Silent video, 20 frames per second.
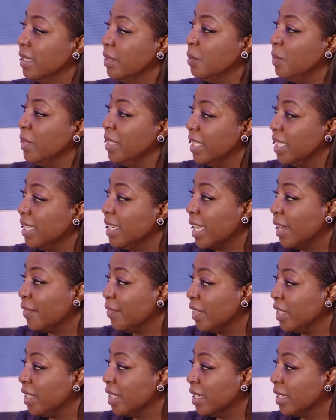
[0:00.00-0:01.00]
within
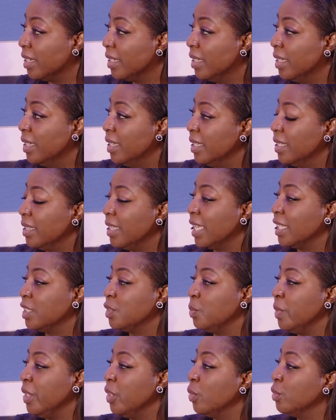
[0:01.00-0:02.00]
Africa that
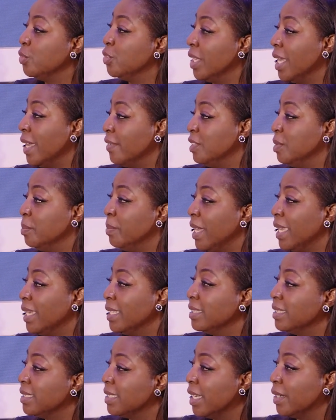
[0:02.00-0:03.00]
we also have to
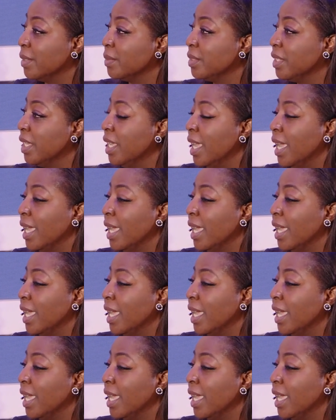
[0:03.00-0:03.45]
balance out.